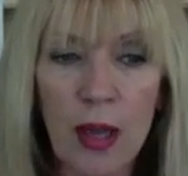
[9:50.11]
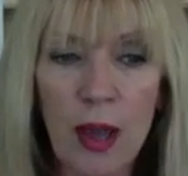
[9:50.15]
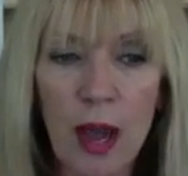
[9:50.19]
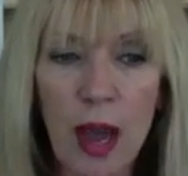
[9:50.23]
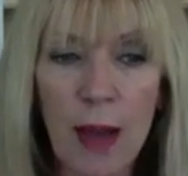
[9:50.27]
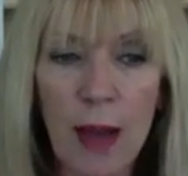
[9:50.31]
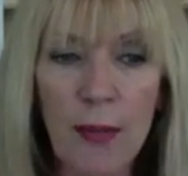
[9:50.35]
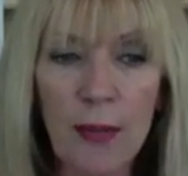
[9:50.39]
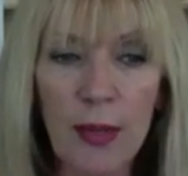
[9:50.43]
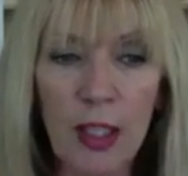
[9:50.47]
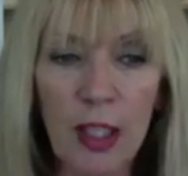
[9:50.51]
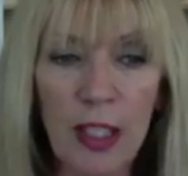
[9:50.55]

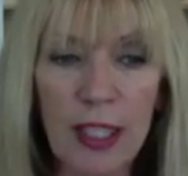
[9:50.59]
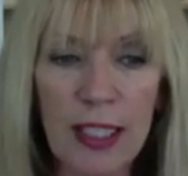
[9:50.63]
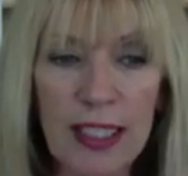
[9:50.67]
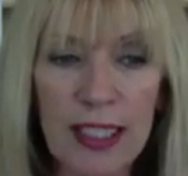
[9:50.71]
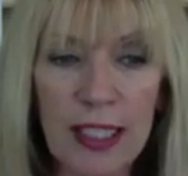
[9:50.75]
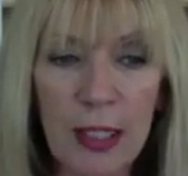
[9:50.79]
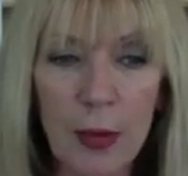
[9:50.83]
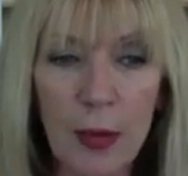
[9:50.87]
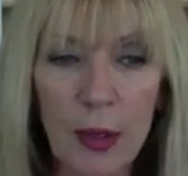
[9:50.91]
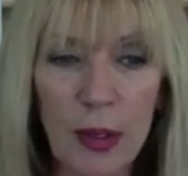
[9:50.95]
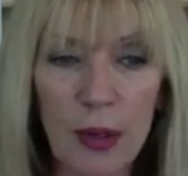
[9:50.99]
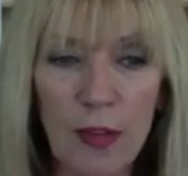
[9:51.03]
I'm gonna look and
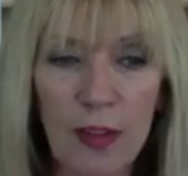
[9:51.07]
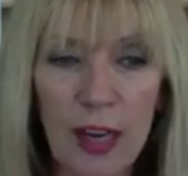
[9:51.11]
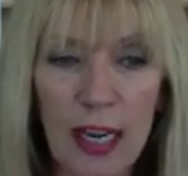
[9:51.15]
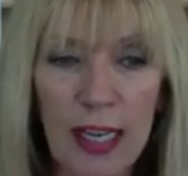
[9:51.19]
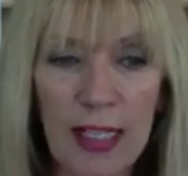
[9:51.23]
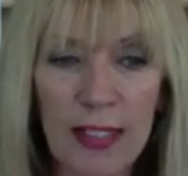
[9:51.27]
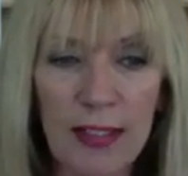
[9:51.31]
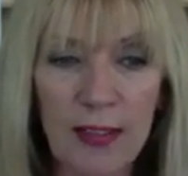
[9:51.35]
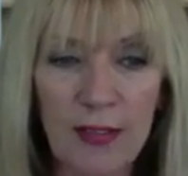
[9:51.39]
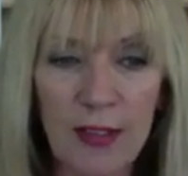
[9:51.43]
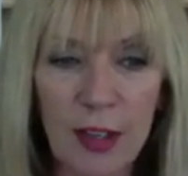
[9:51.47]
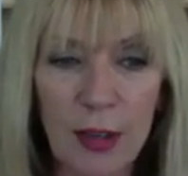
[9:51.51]
see what you
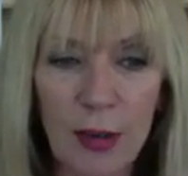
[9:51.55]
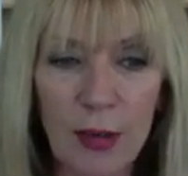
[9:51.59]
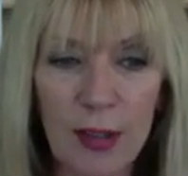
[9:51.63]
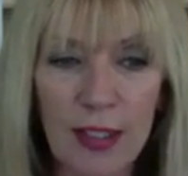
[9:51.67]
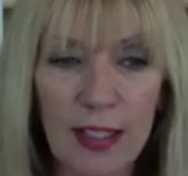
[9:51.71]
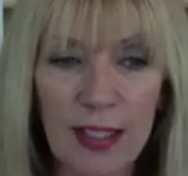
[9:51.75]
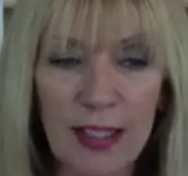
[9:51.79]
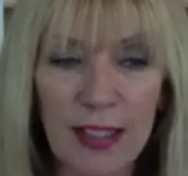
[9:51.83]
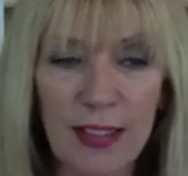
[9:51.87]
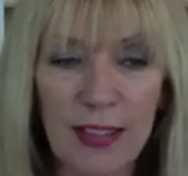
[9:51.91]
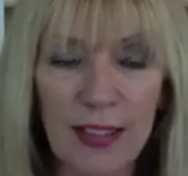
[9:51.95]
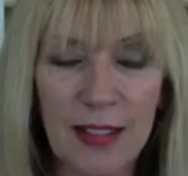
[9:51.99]
guys have
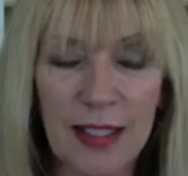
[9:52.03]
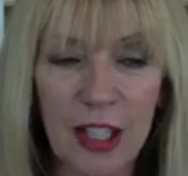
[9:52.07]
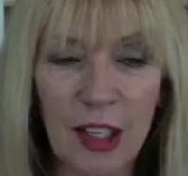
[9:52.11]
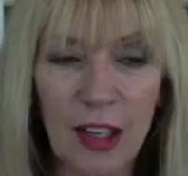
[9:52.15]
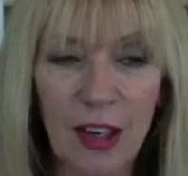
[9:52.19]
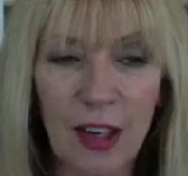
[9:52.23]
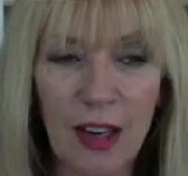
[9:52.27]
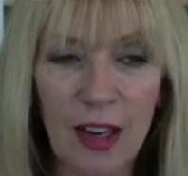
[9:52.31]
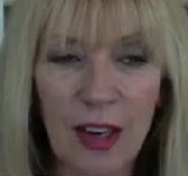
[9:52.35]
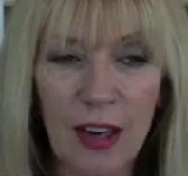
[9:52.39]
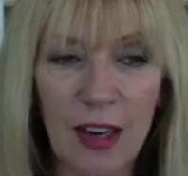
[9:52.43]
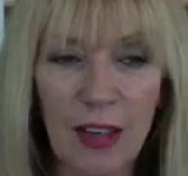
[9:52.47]
noticed
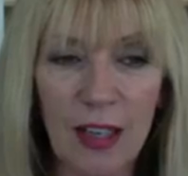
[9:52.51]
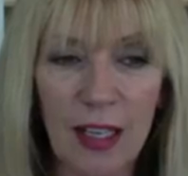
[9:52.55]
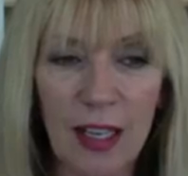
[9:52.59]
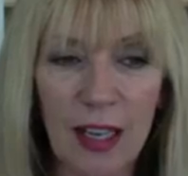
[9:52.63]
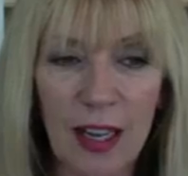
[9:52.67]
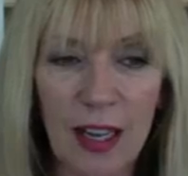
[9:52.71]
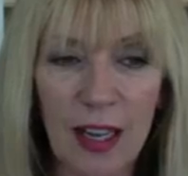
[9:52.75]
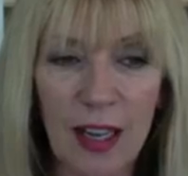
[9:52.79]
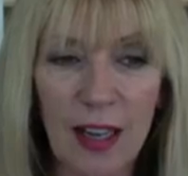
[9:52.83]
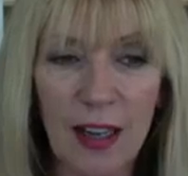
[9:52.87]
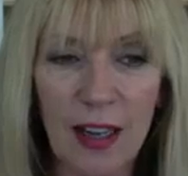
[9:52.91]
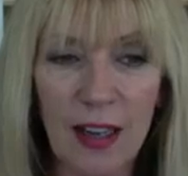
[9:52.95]
here.
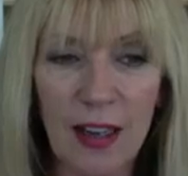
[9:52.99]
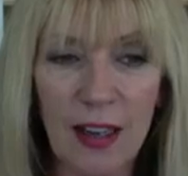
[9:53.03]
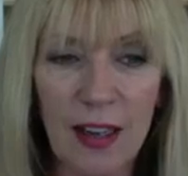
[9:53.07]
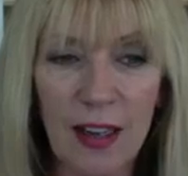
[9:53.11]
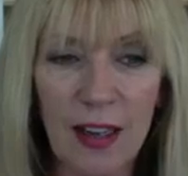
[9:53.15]
Okay.